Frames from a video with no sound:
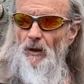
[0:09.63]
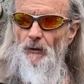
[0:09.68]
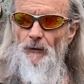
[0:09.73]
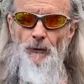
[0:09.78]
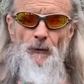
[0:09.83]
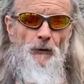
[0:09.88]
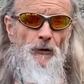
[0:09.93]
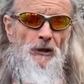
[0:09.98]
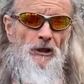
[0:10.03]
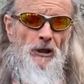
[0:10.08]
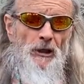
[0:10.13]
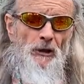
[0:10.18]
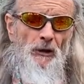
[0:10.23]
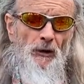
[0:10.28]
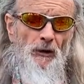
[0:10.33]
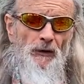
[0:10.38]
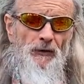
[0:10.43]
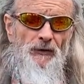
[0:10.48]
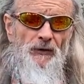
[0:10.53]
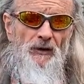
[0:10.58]
Through the
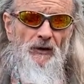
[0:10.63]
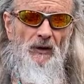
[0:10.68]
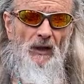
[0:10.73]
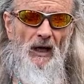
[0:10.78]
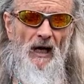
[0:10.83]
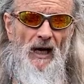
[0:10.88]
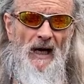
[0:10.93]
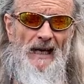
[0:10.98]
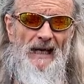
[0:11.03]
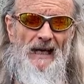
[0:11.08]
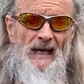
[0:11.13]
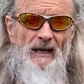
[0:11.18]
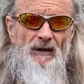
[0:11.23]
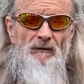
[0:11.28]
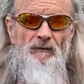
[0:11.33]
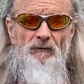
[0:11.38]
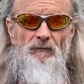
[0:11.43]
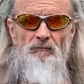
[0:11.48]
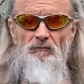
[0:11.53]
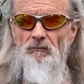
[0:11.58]
years, I
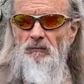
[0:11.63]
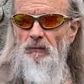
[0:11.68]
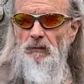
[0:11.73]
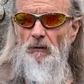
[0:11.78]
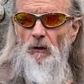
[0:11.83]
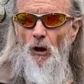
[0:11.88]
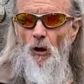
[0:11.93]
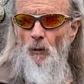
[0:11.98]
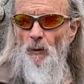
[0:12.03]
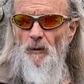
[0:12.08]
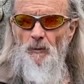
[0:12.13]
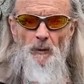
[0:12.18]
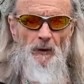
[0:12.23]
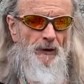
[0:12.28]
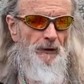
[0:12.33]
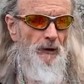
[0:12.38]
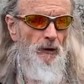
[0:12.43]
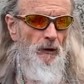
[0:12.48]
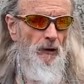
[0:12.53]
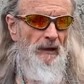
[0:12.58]
have always been
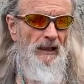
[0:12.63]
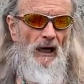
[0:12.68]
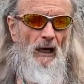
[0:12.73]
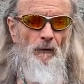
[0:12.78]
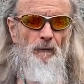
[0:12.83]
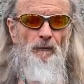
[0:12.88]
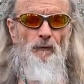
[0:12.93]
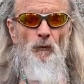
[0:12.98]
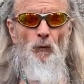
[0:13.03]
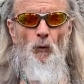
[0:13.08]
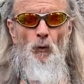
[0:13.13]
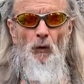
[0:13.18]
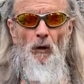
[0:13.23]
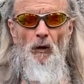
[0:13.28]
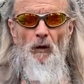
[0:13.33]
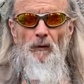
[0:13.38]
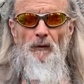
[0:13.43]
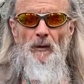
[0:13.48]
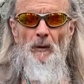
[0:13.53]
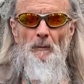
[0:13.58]
on the lookout
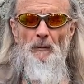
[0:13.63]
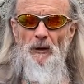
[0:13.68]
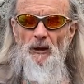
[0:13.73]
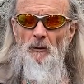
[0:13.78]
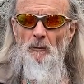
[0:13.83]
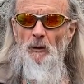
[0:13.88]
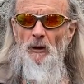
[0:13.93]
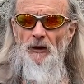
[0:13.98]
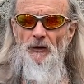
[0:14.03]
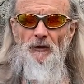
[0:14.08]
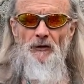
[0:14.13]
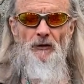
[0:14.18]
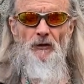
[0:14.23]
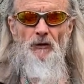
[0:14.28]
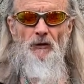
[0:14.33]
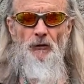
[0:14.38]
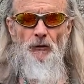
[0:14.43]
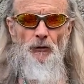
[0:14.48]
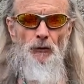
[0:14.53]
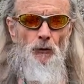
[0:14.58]
for the minimalist
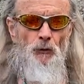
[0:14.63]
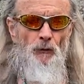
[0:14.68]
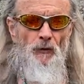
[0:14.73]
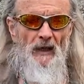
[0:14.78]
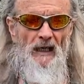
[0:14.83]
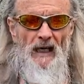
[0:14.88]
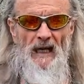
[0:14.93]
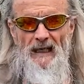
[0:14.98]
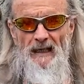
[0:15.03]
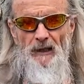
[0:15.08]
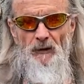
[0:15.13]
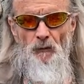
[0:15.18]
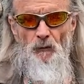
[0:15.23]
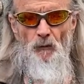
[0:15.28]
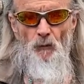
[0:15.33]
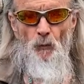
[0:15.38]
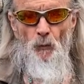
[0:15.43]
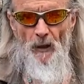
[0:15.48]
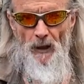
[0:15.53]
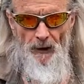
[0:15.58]
shoe that I
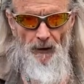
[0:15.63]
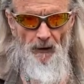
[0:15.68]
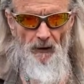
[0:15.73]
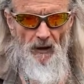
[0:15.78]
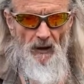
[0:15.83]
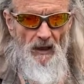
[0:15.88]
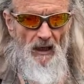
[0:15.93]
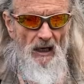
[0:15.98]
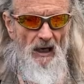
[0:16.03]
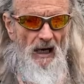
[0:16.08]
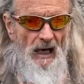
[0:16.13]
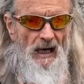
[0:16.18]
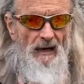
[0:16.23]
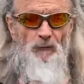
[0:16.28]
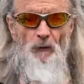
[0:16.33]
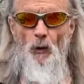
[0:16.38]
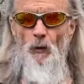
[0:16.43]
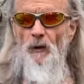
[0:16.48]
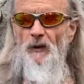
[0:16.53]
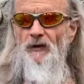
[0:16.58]
can wear.
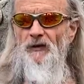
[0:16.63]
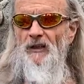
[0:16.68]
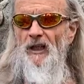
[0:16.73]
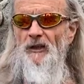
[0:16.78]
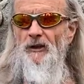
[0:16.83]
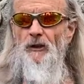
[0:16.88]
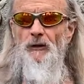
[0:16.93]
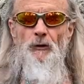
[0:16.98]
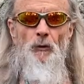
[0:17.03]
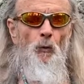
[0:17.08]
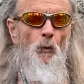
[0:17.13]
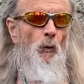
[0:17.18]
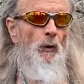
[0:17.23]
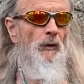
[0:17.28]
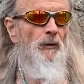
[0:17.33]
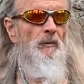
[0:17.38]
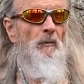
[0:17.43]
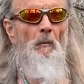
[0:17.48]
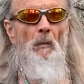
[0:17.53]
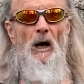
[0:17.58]
I've always tended
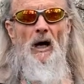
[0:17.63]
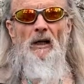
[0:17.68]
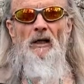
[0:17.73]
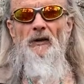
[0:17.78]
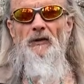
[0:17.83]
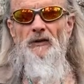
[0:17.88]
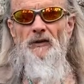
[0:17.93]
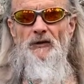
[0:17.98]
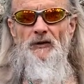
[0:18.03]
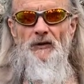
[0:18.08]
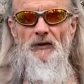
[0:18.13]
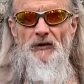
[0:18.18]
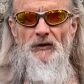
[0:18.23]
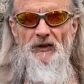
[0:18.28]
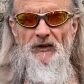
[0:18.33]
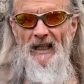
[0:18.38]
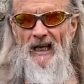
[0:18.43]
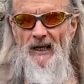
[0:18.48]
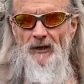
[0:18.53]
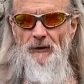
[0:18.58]
towards moccasins and
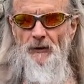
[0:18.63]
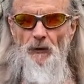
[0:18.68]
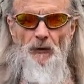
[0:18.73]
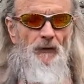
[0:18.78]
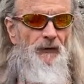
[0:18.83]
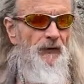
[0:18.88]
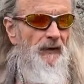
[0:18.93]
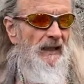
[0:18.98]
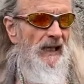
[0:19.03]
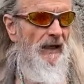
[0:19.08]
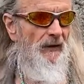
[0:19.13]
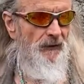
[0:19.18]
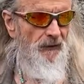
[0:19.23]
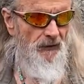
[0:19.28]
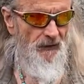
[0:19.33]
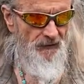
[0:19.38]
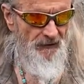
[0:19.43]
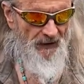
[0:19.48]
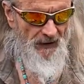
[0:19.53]
sandals and that sort of